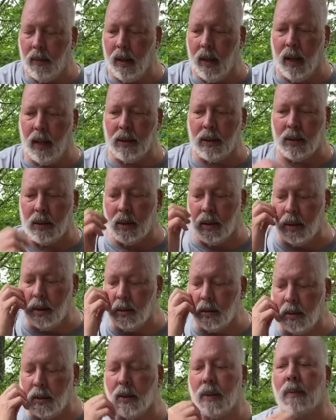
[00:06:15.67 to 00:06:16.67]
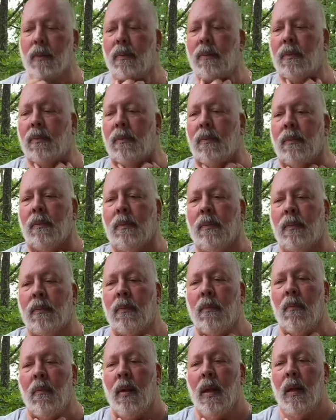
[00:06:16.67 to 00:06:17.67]
That's delicious.
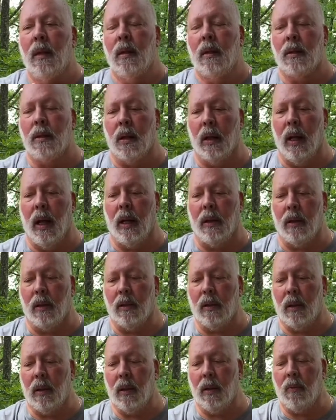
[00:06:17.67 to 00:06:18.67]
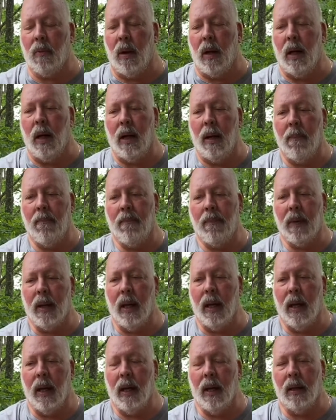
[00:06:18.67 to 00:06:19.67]
So now the third wine,
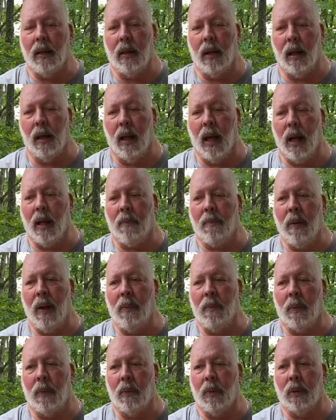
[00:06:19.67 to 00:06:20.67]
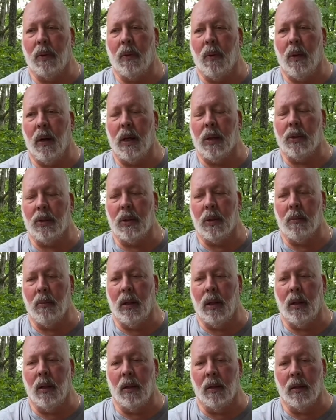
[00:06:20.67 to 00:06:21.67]
and a lot of people would question
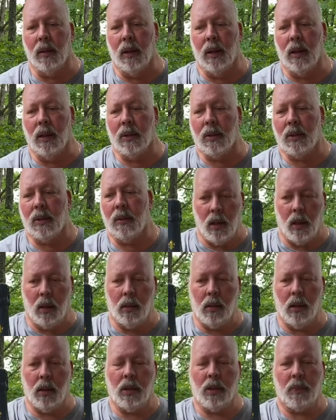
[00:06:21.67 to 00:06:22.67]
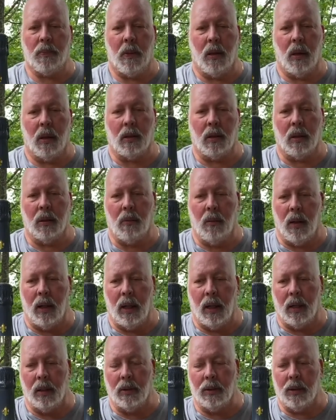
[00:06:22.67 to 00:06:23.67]
me on this. A good sparkling
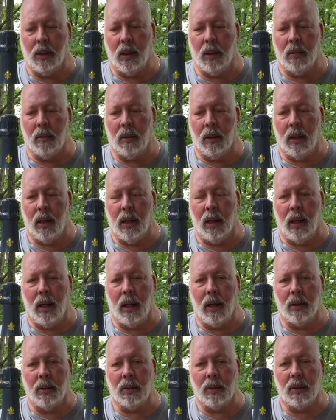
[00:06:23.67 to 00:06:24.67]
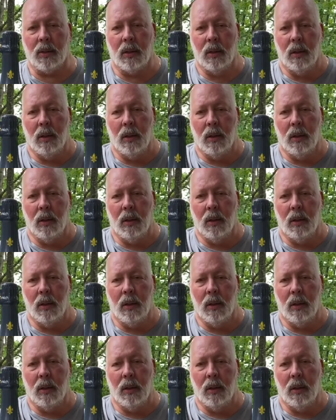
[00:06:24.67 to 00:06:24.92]
wine generally has